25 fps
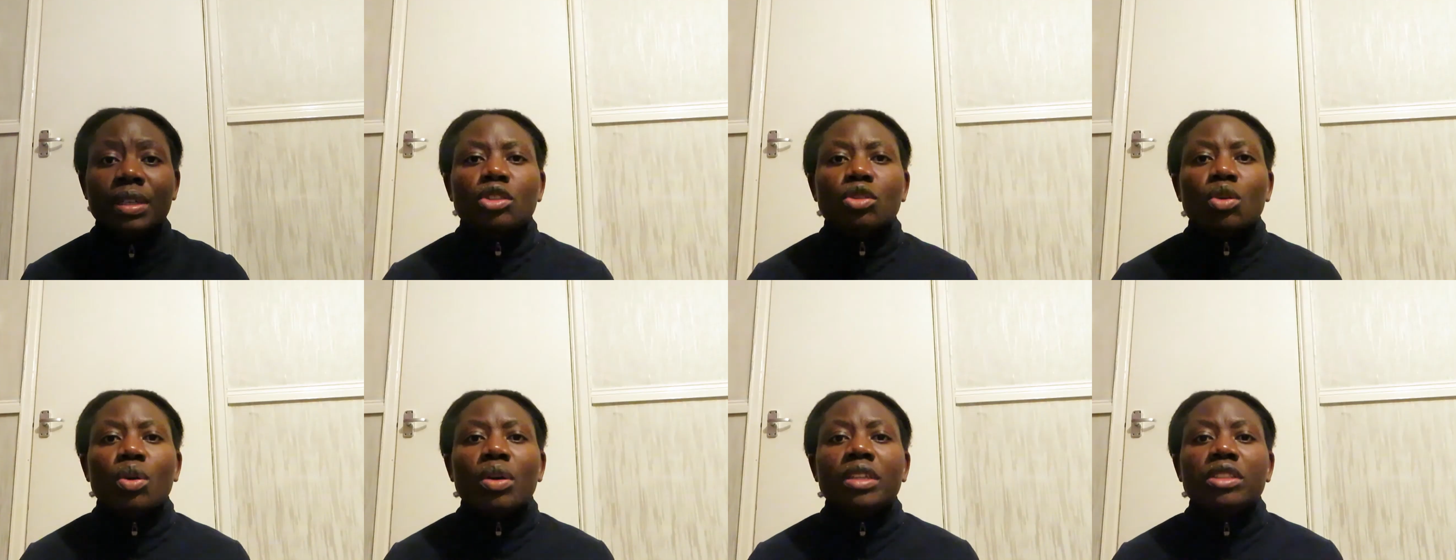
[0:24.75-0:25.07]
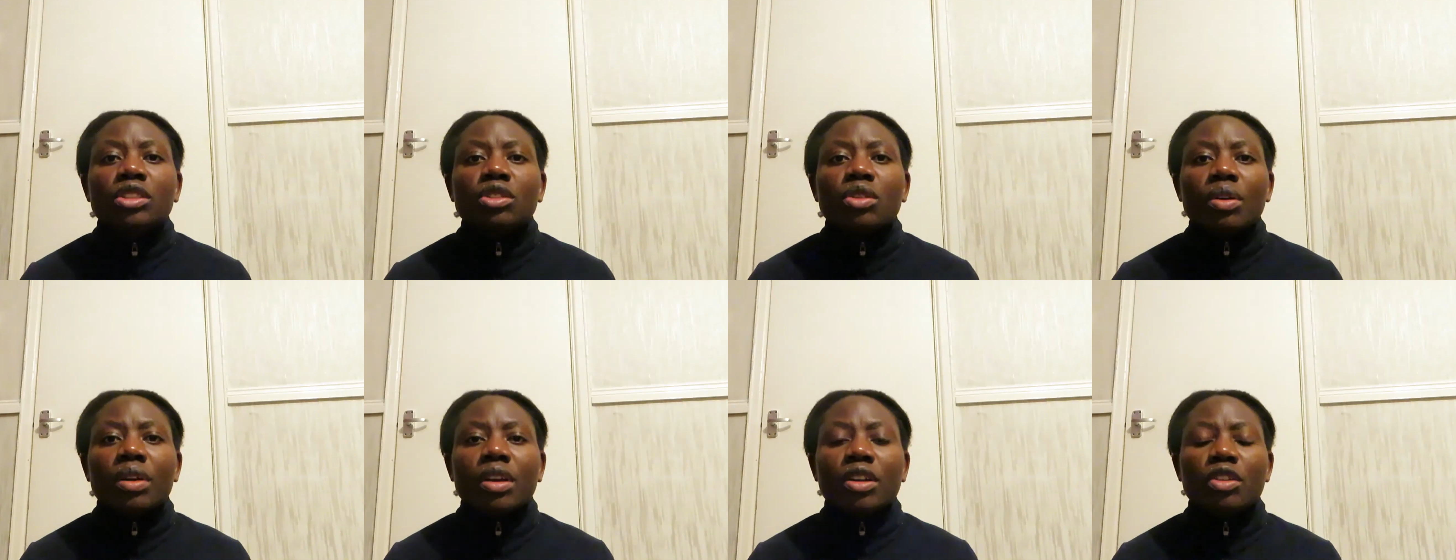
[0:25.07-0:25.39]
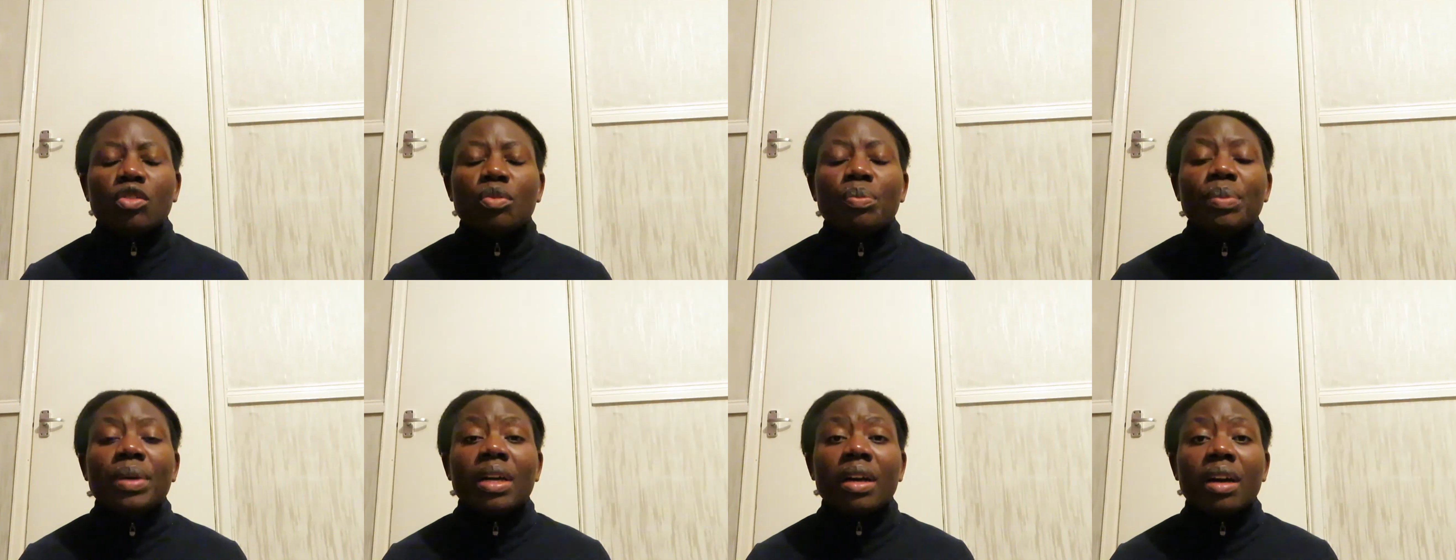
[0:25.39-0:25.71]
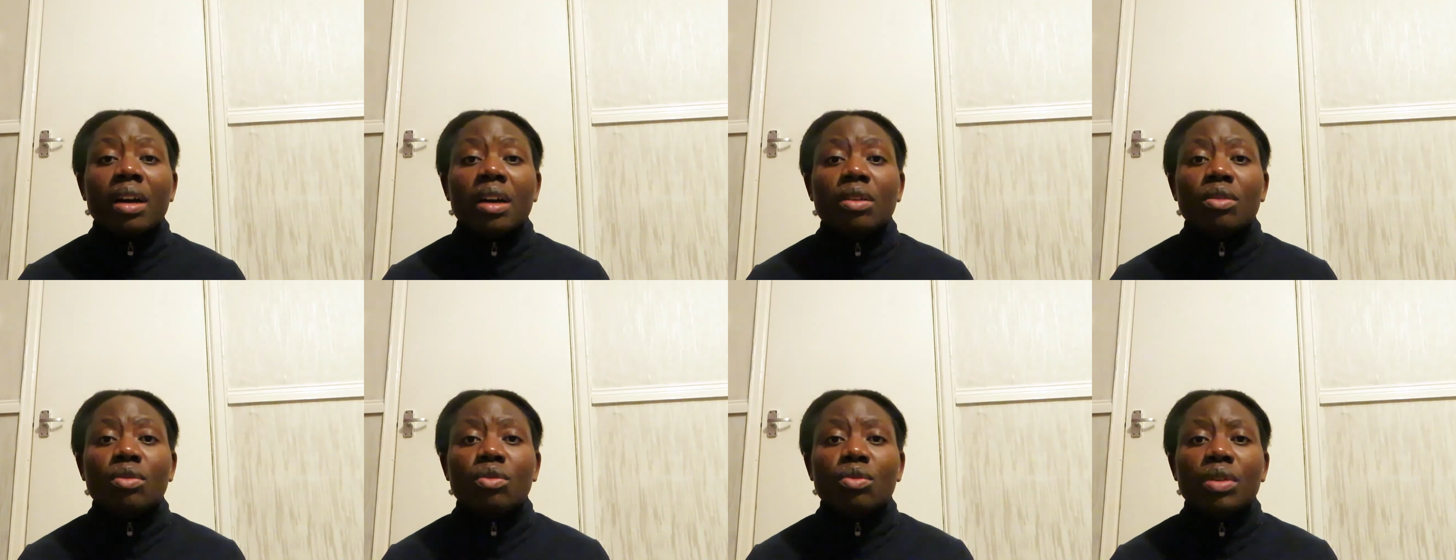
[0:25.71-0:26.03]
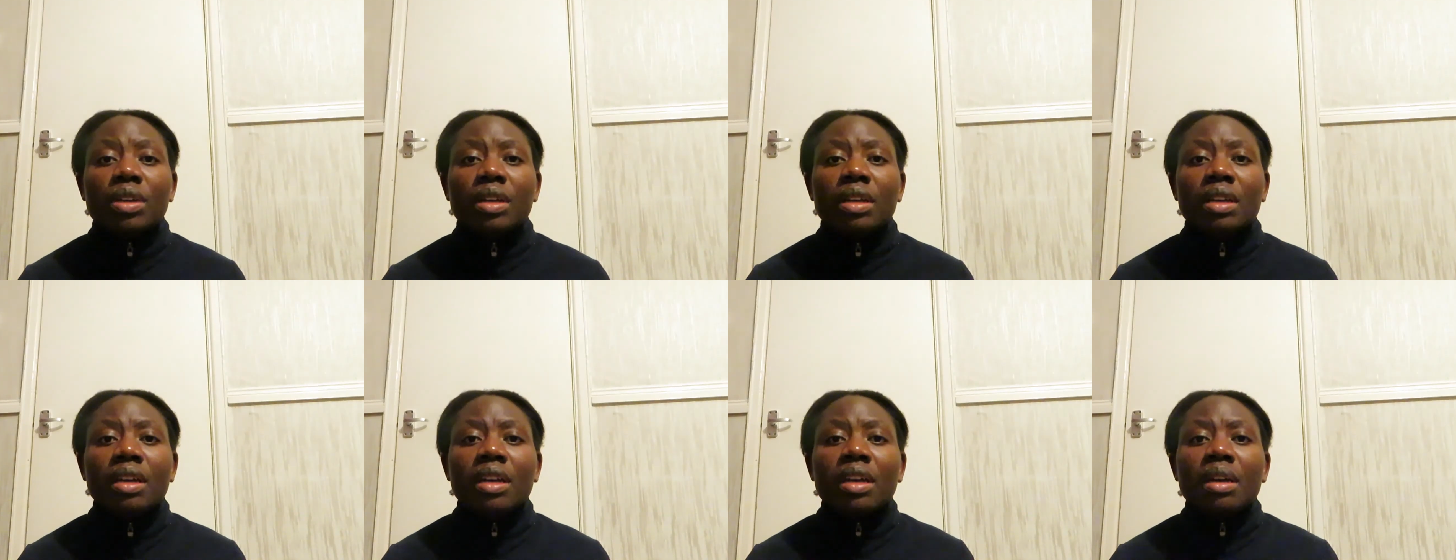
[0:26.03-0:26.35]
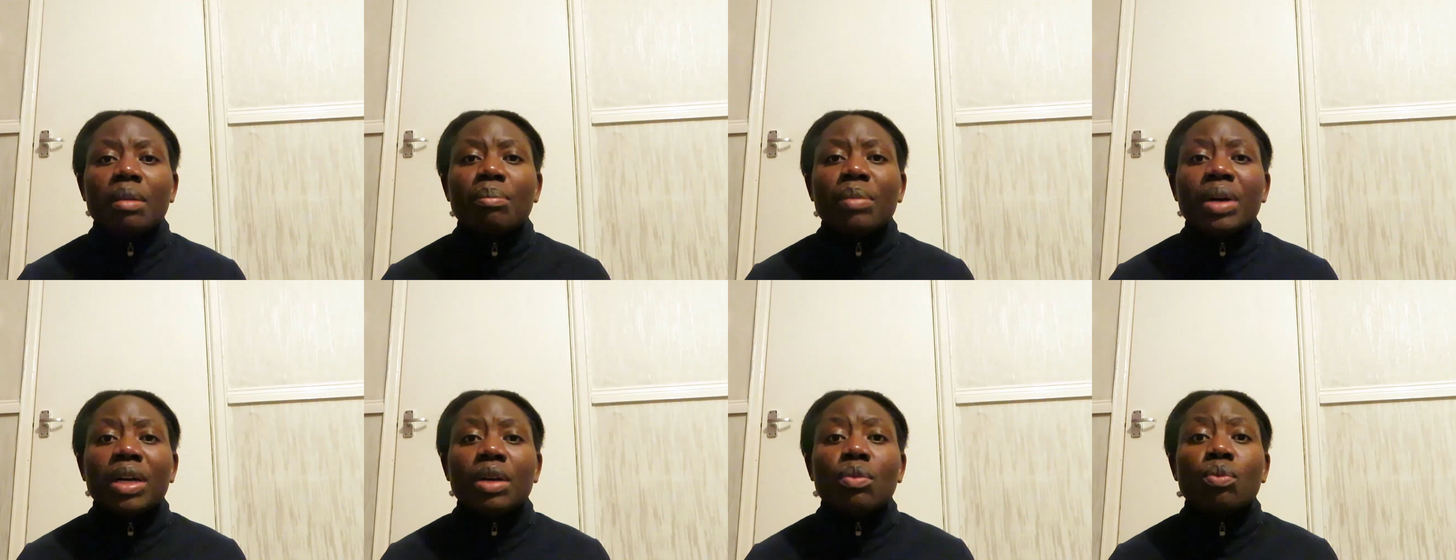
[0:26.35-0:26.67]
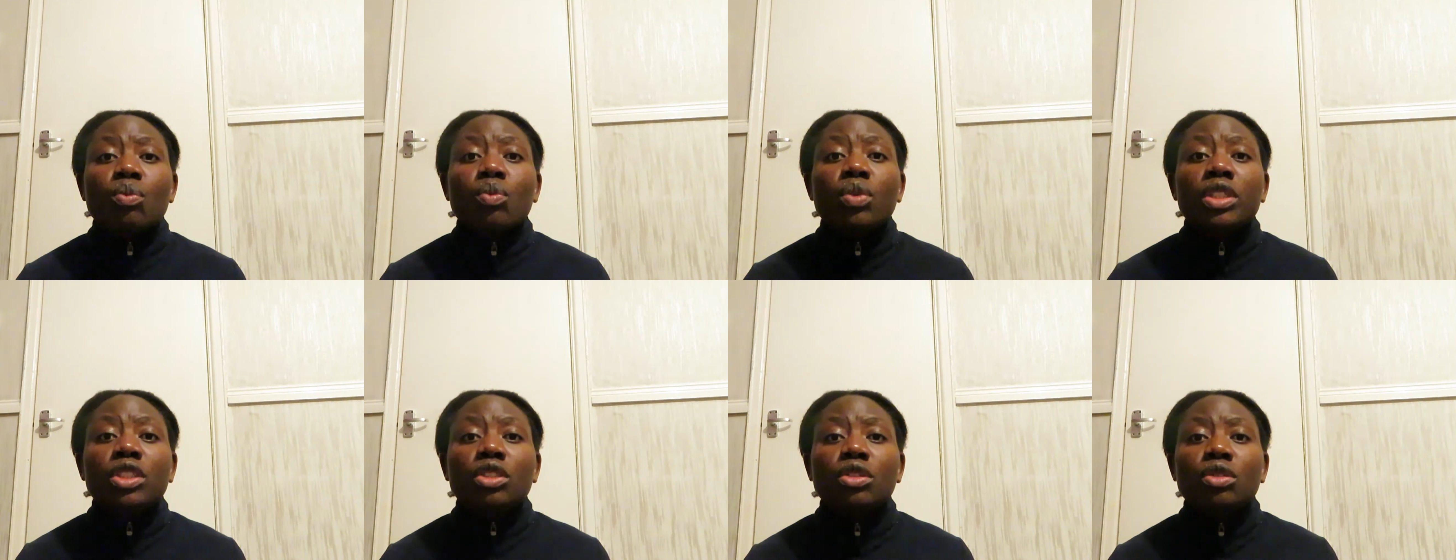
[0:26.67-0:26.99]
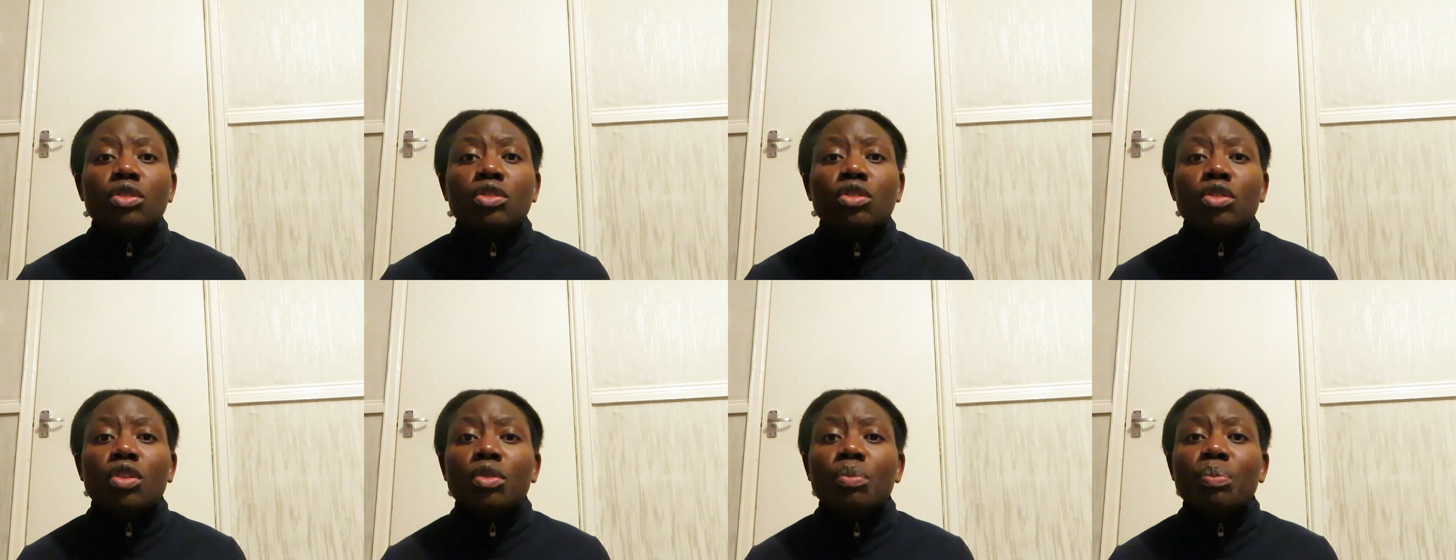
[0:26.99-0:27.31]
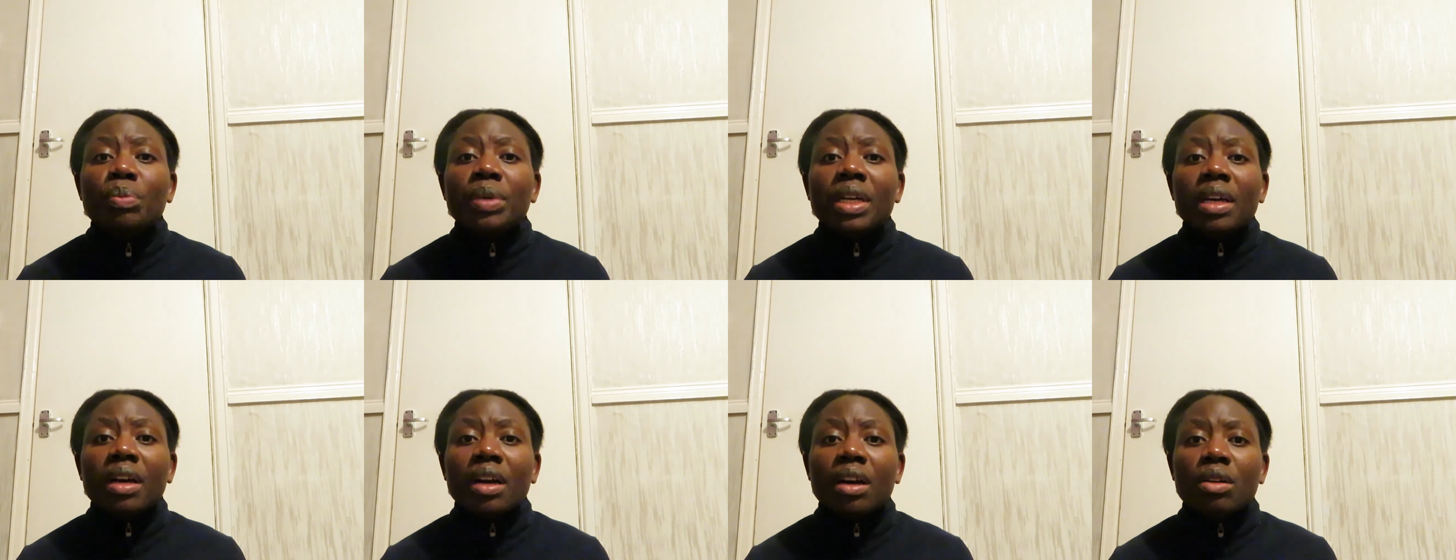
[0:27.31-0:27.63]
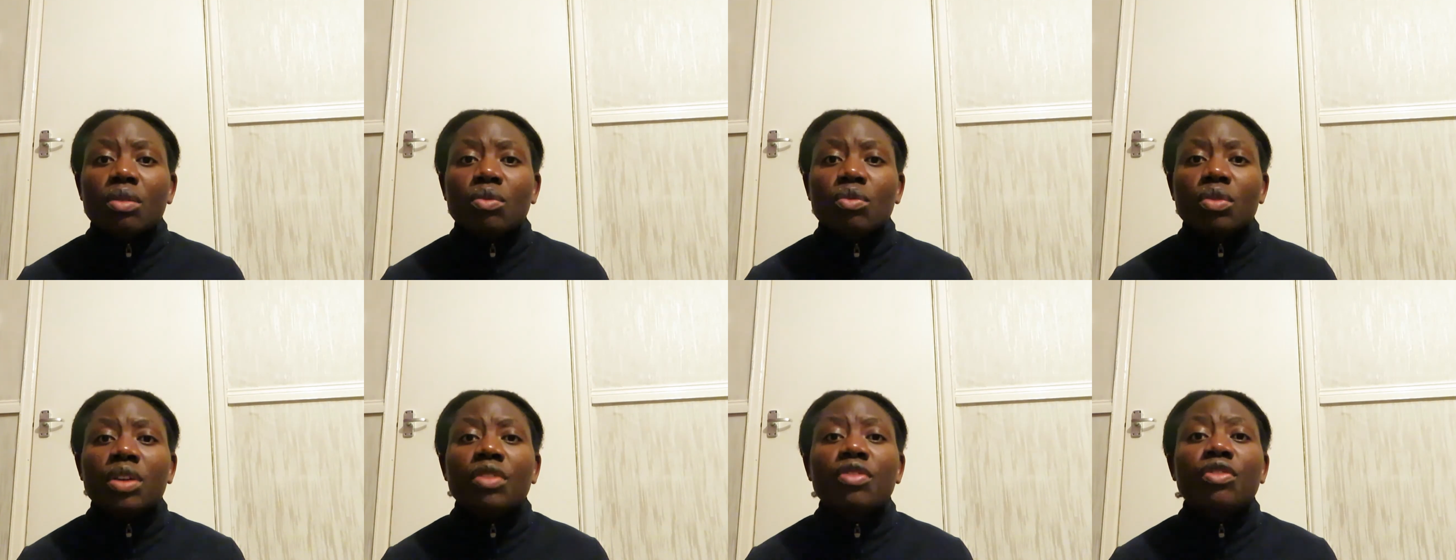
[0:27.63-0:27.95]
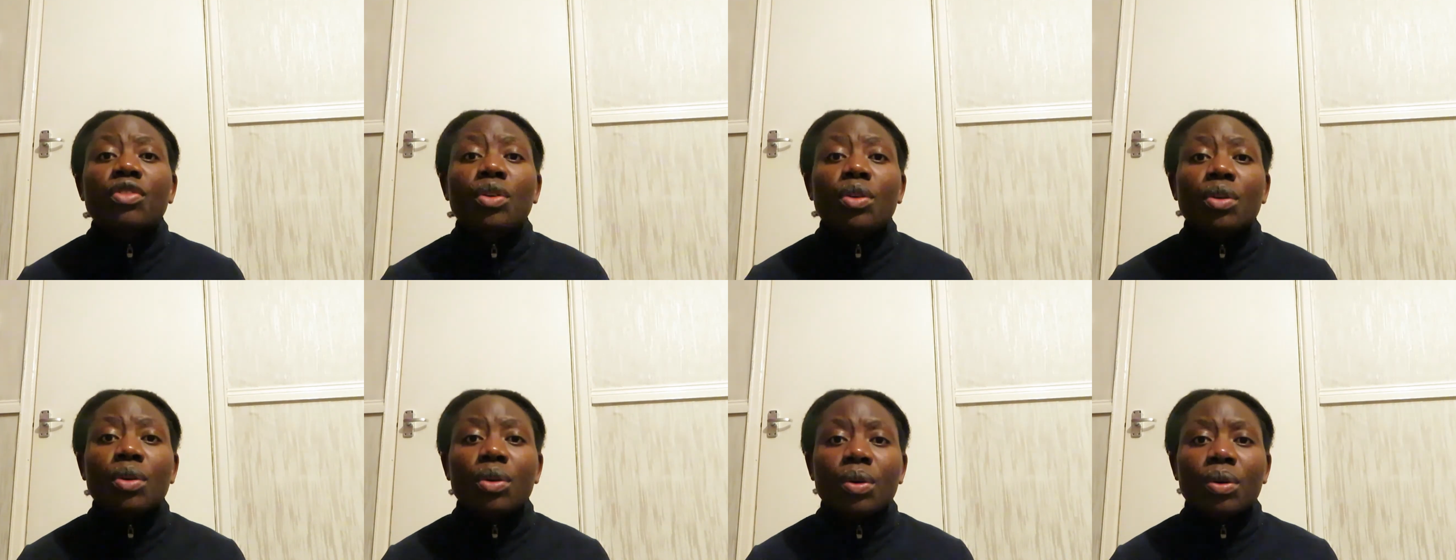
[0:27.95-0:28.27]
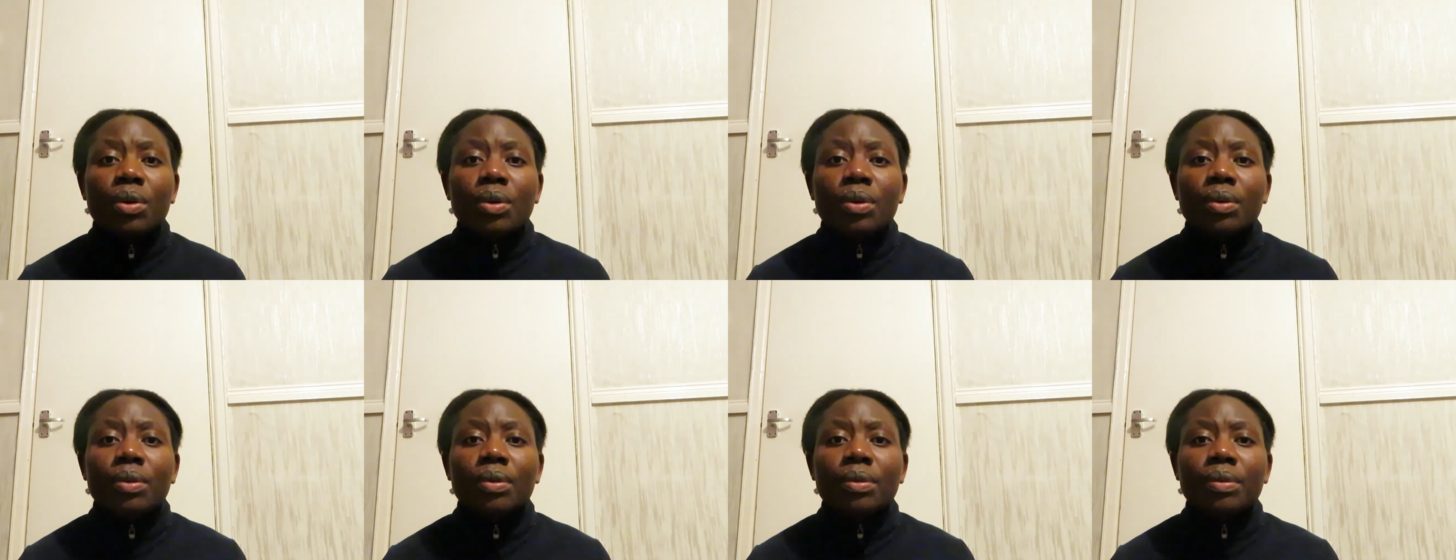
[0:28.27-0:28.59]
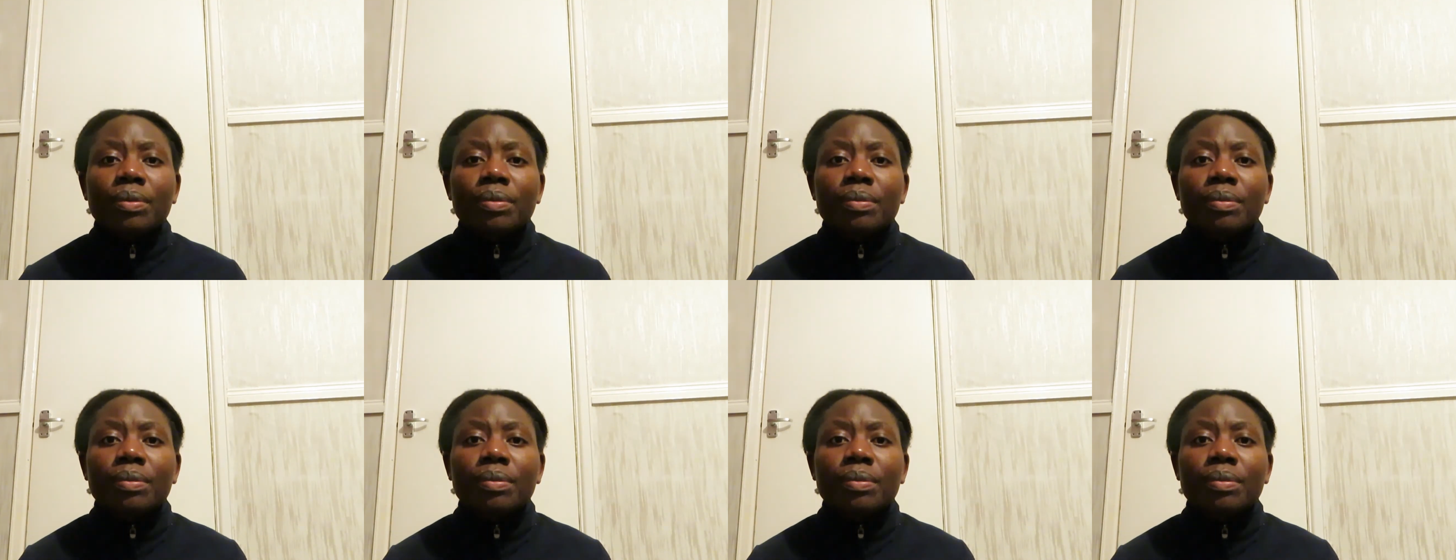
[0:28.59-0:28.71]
So it's okay to be angry, but we should not be angry for long